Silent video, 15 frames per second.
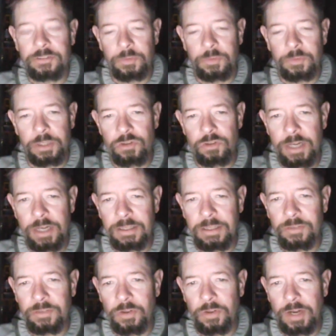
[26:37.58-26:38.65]
when you drink
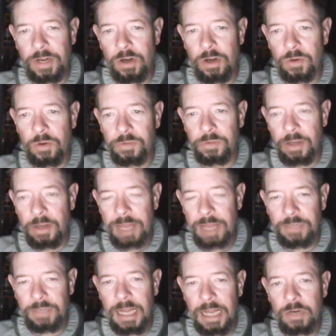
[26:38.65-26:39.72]
these on their own, they'll
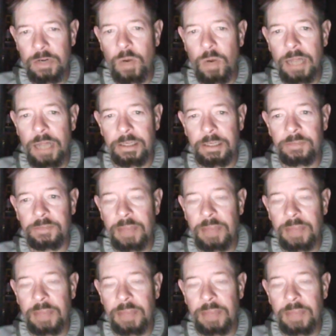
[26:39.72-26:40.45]
have a lot of qualities